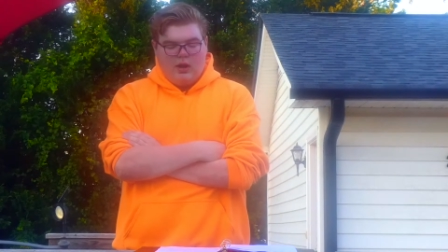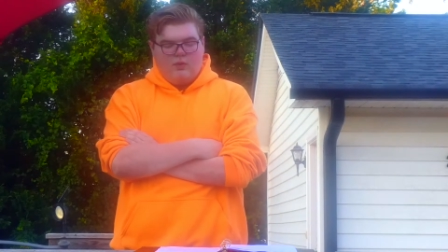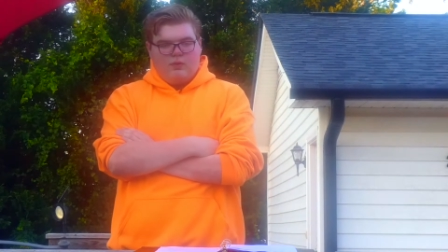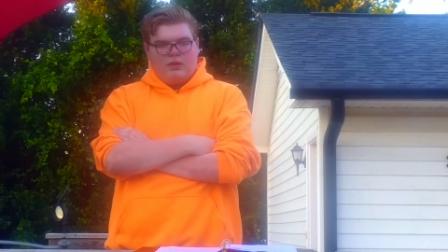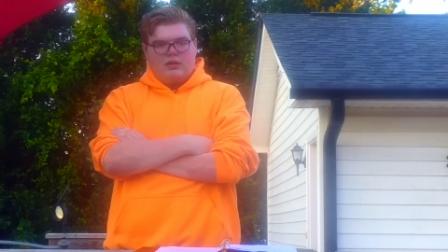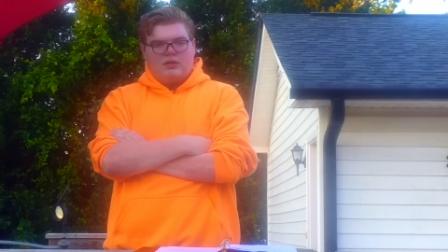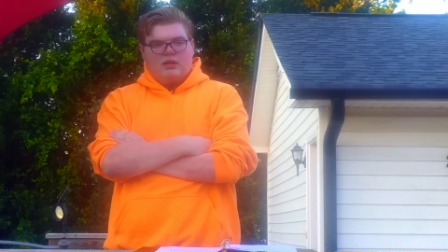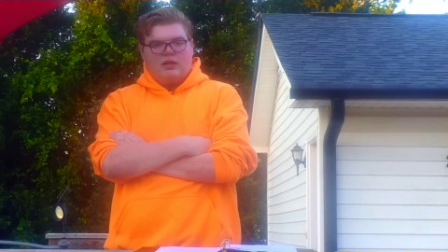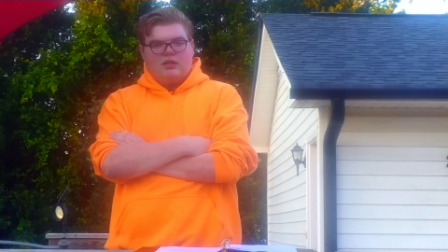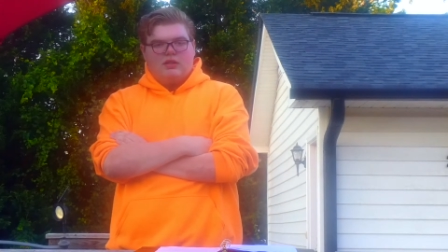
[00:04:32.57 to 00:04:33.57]
John 14
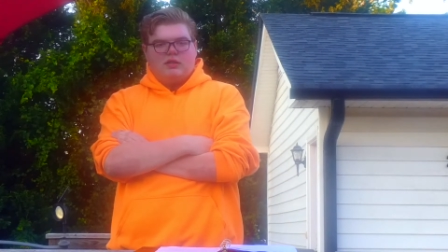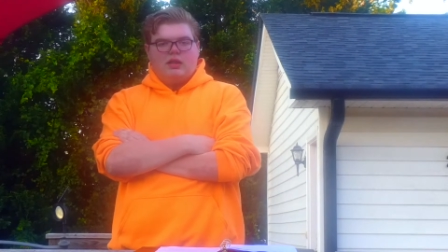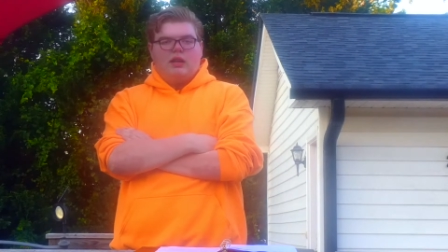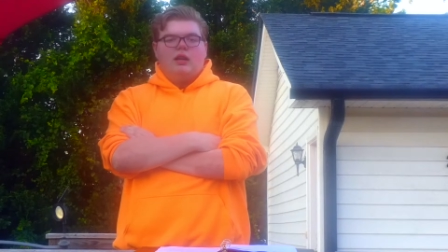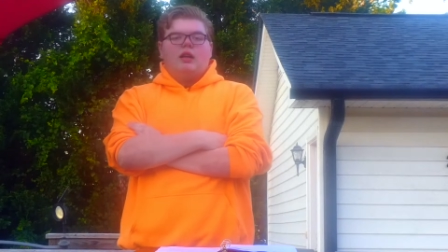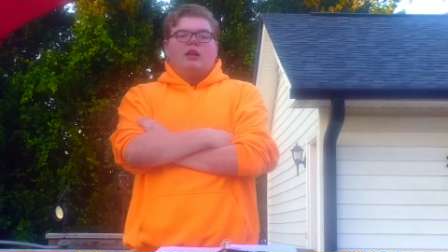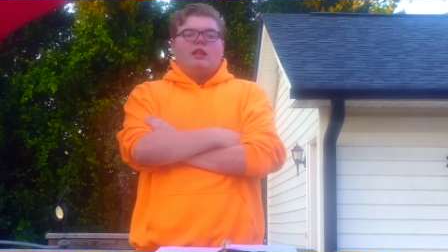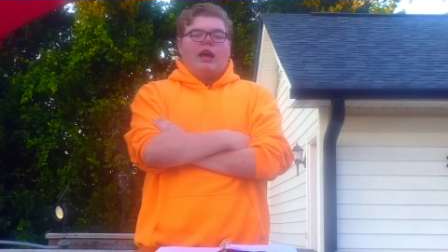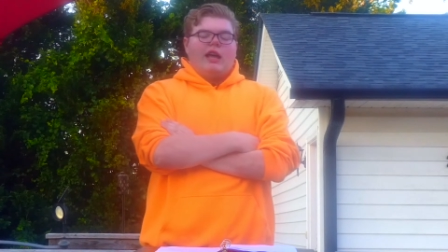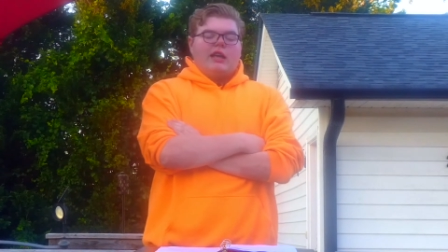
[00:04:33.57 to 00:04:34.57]
6, he said
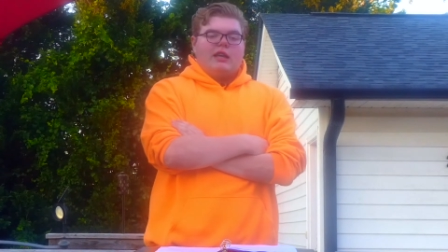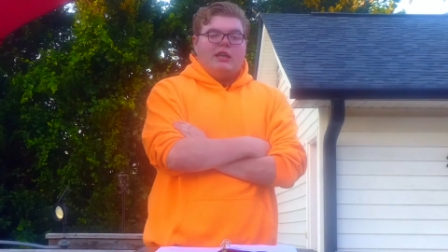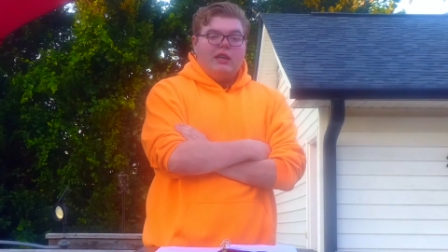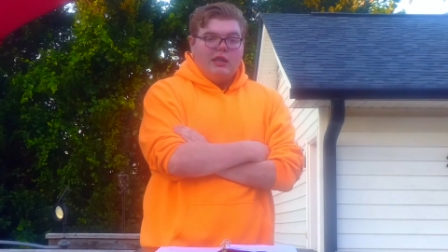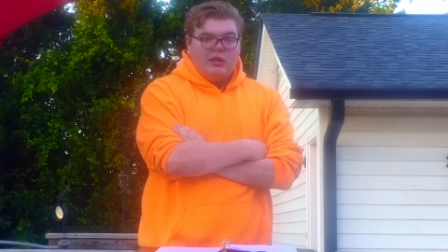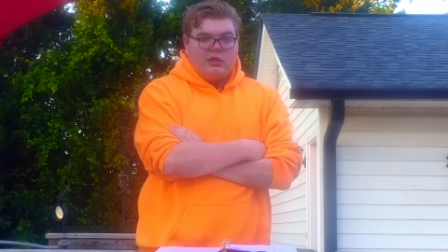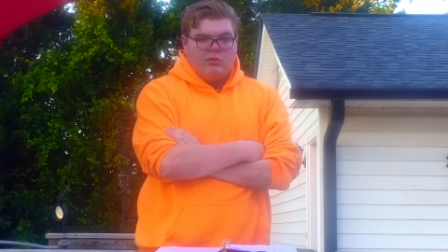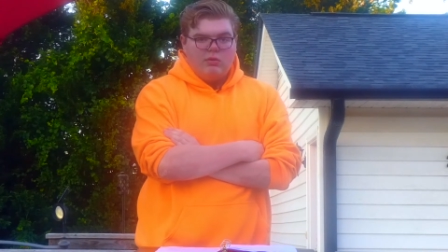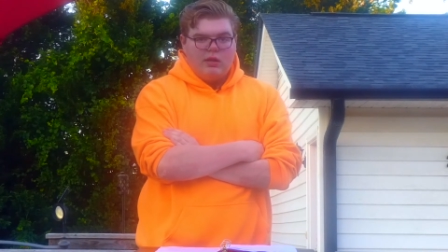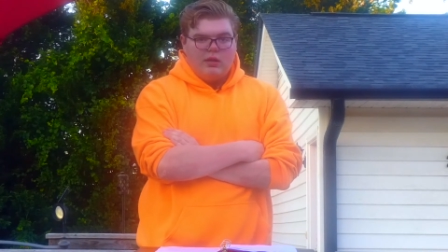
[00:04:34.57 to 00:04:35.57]
that he is
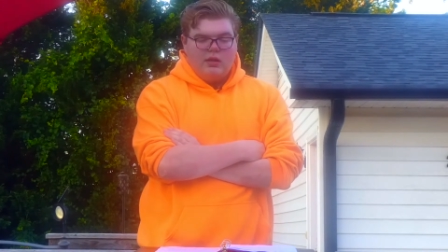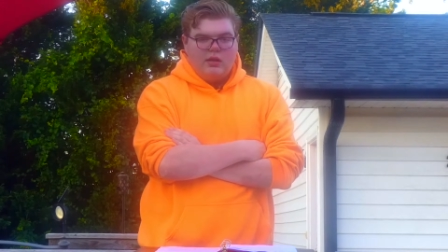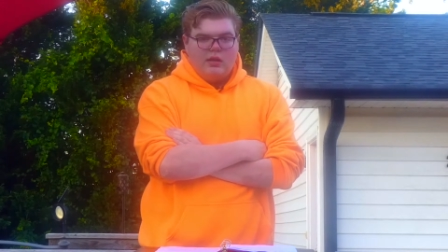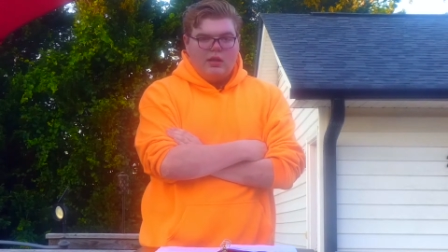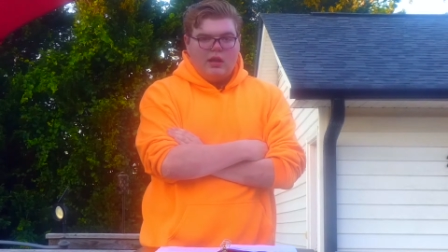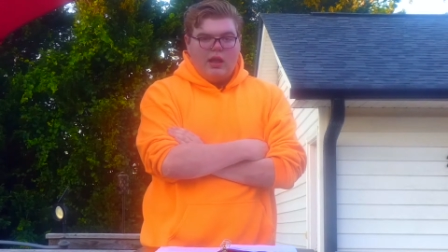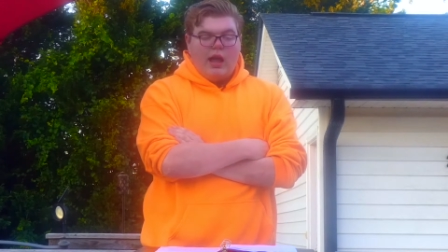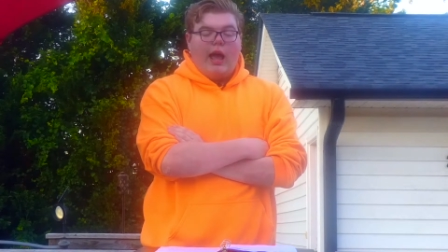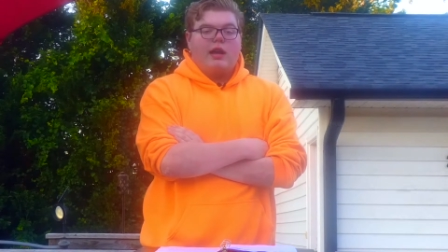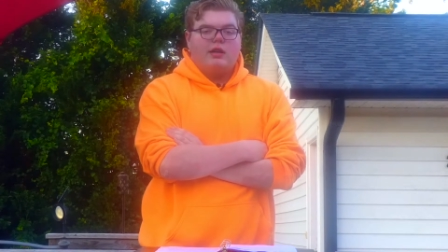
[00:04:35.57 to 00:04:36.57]
the way,
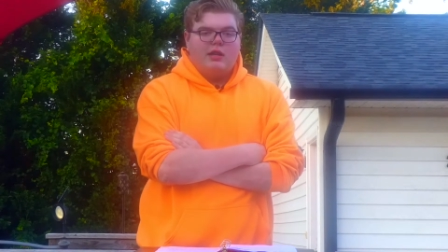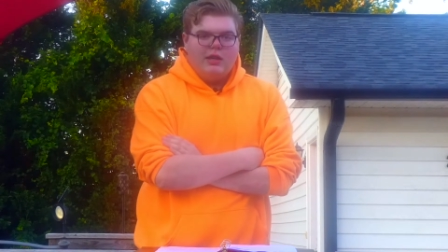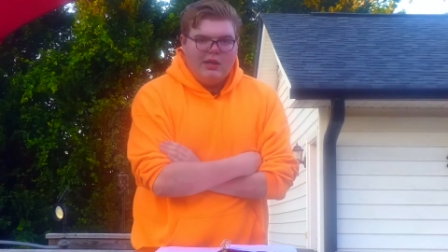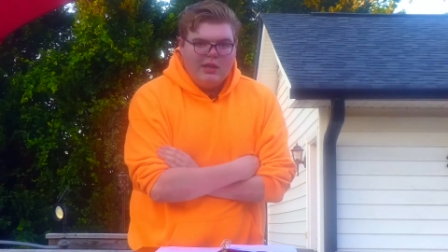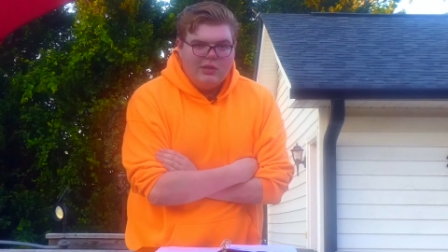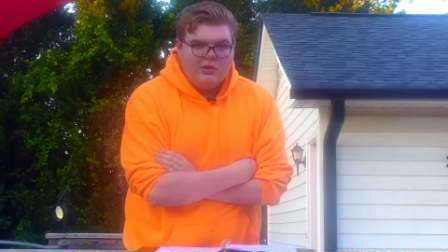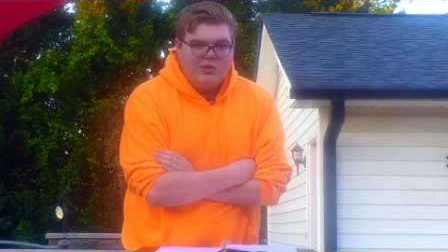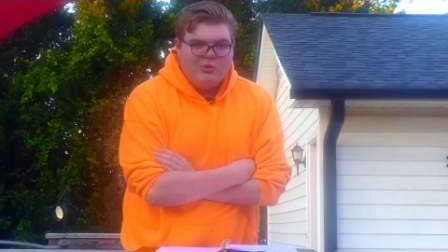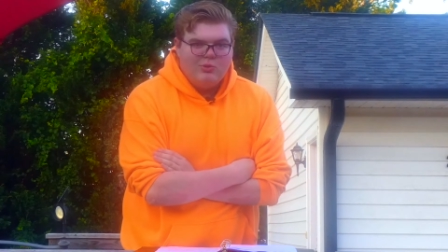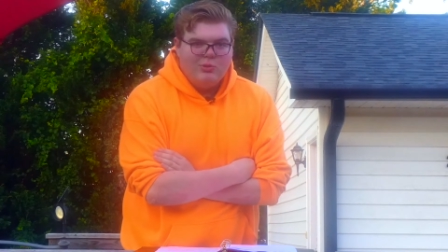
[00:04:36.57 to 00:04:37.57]
and he is
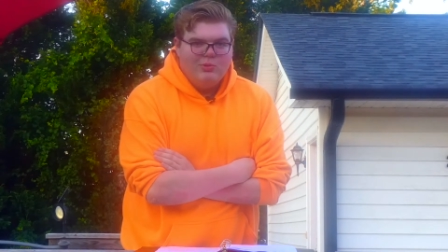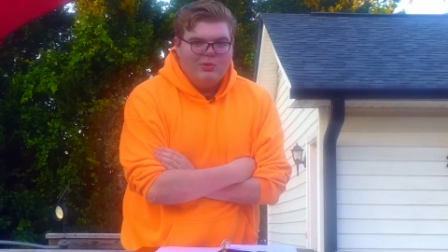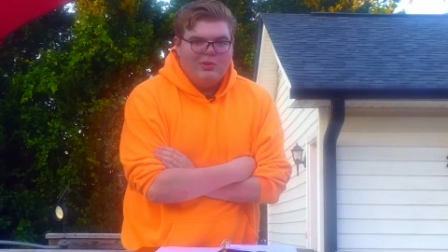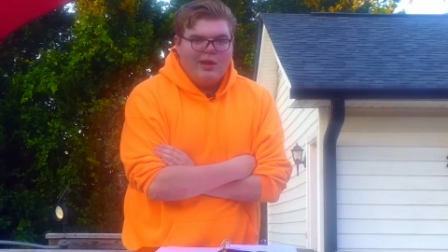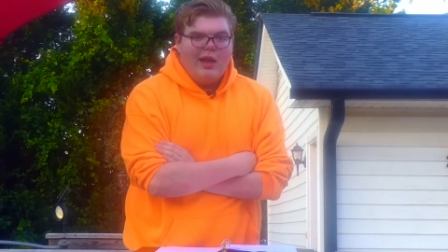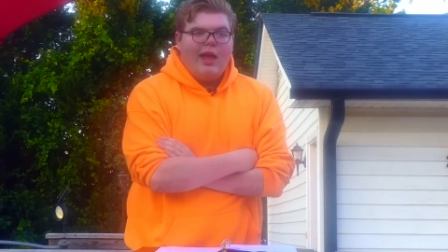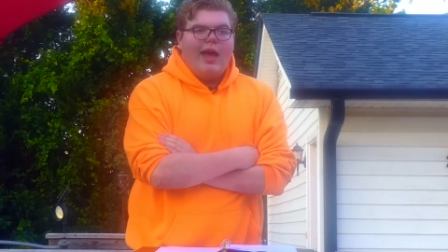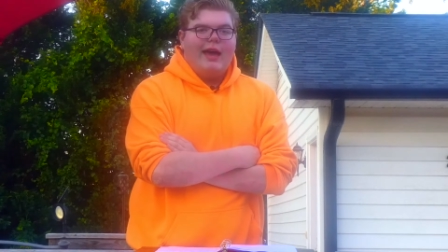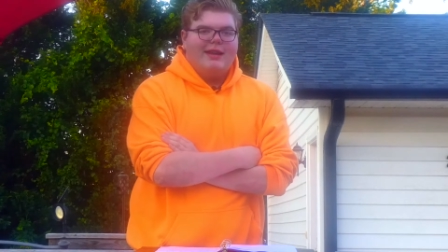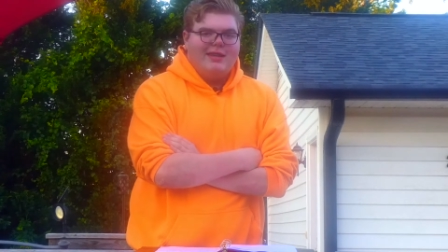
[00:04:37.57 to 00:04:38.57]
the truth,
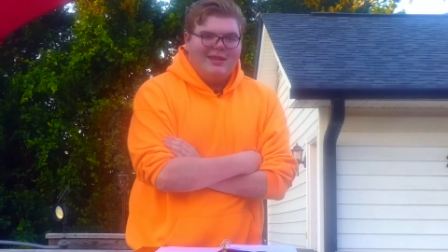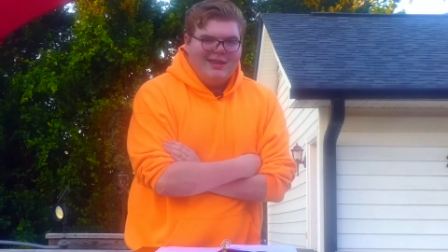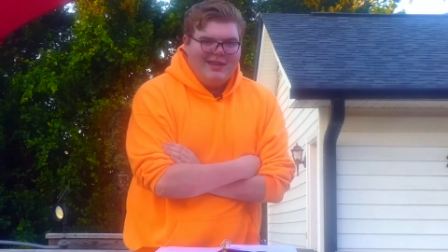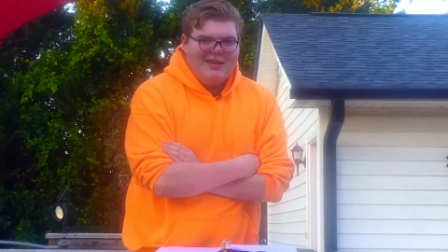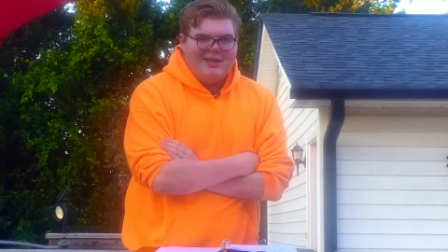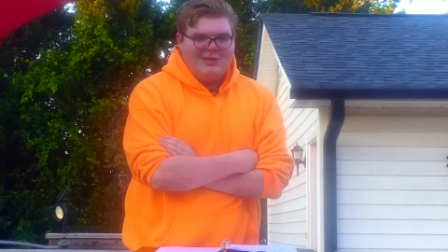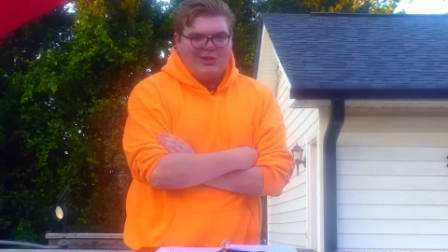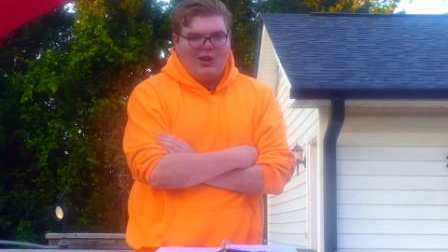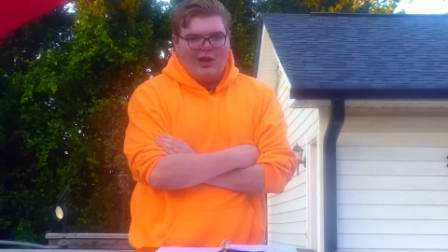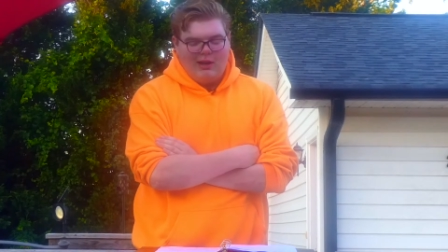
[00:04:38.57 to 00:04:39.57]
and he is
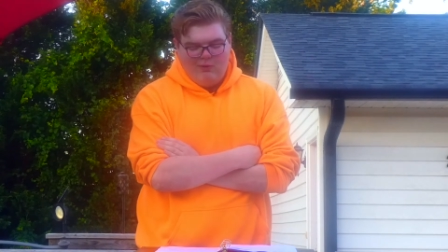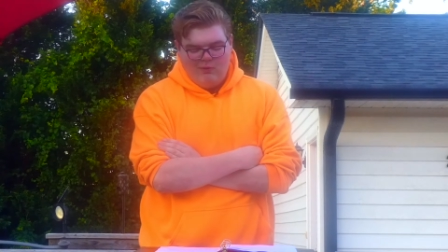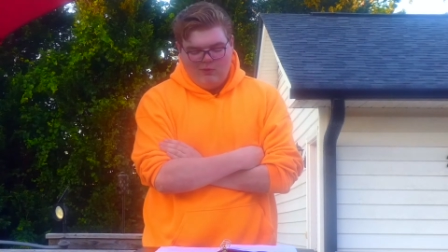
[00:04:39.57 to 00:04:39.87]
the life.